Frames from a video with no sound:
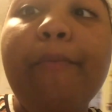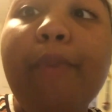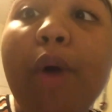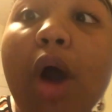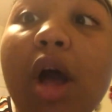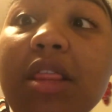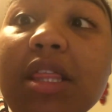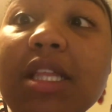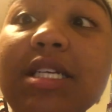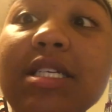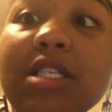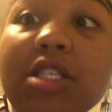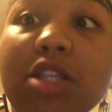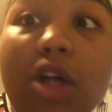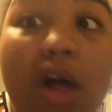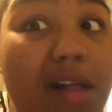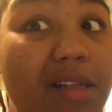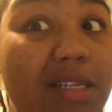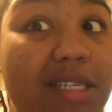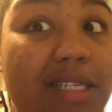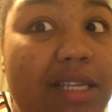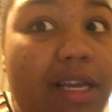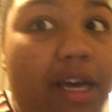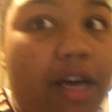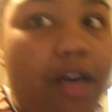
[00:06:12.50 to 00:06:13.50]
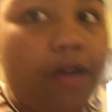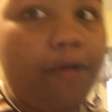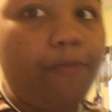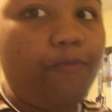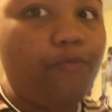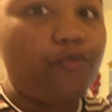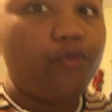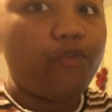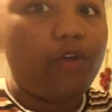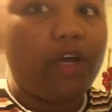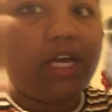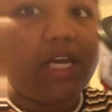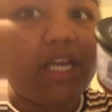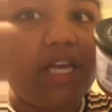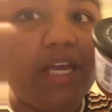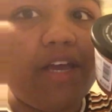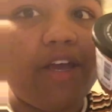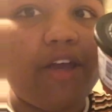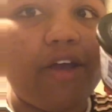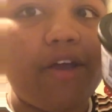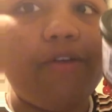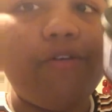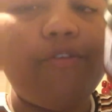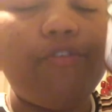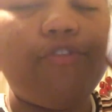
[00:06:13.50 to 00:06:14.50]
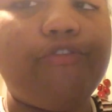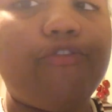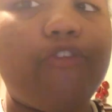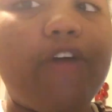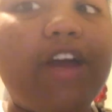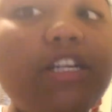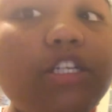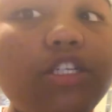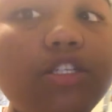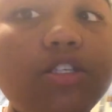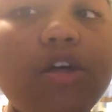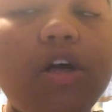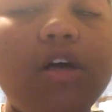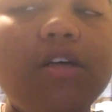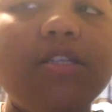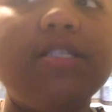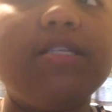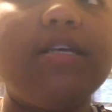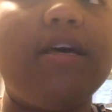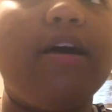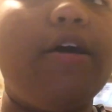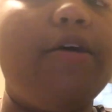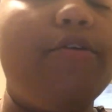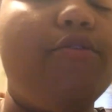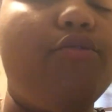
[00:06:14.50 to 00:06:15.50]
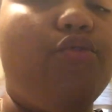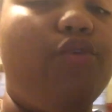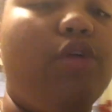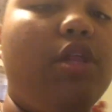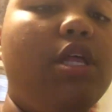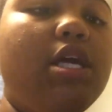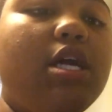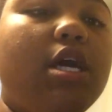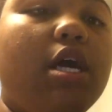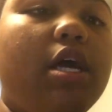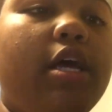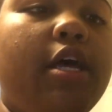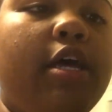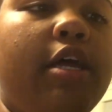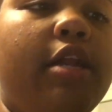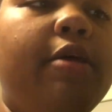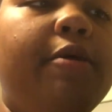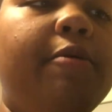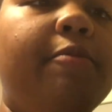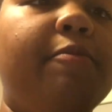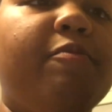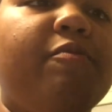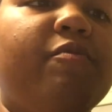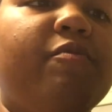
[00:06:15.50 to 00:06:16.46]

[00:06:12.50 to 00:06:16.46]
bought this salsa right here, fresh salsa, really good,